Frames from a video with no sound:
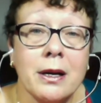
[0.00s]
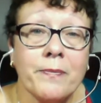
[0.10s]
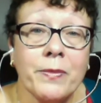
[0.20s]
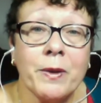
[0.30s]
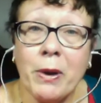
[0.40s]

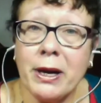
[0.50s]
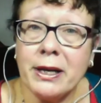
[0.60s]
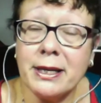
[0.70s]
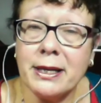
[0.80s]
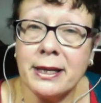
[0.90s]
The brain
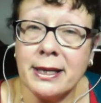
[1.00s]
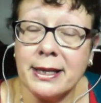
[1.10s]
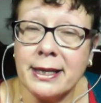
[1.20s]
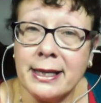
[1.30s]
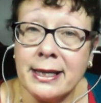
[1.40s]

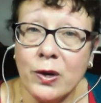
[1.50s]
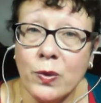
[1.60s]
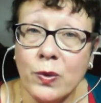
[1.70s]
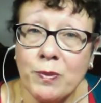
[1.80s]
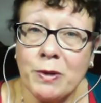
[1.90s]
doesn't
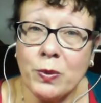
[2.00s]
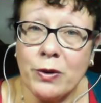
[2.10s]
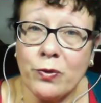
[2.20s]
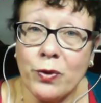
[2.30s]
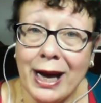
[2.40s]
distinguish
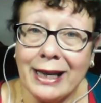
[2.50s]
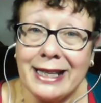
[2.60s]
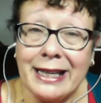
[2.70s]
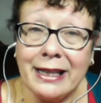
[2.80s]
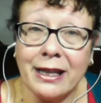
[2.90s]
between
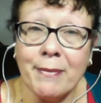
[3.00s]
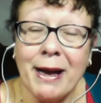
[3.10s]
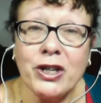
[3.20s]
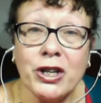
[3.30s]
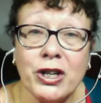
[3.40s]
reality and the
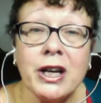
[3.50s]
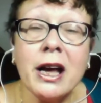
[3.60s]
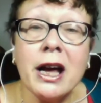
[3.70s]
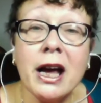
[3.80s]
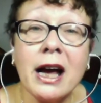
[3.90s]
imagined,
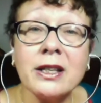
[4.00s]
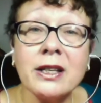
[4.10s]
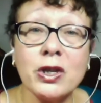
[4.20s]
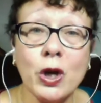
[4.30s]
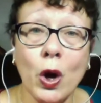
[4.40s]
and
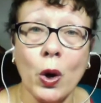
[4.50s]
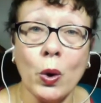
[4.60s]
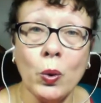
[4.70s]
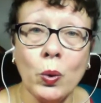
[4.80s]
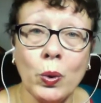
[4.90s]

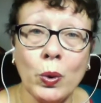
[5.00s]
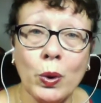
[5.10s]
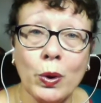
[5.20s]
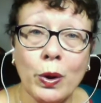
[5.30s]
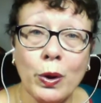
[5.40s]
so
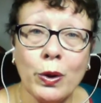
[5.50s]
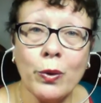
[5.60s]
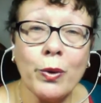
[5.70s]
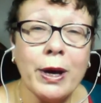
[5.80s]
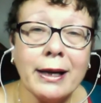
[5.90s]
the
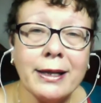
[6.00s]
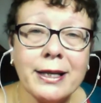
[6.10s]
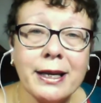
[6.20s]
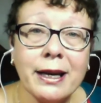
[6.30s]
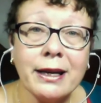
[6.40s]

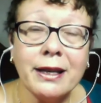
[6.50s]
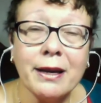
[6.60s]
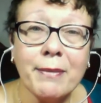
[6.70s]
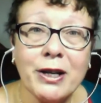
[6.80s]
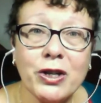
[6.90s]
reality and the
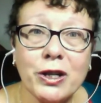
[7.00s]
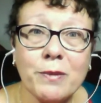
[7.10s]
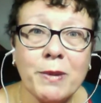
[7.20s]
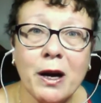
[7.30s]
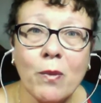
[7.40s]
imagined
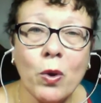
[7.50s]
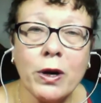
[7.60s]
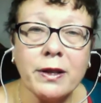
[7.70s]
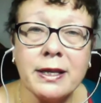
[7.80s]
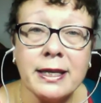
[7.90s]
become one
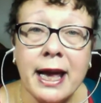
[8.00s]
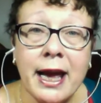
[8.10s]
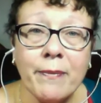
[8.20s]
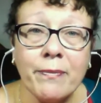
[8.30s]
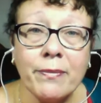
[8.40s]
and the same.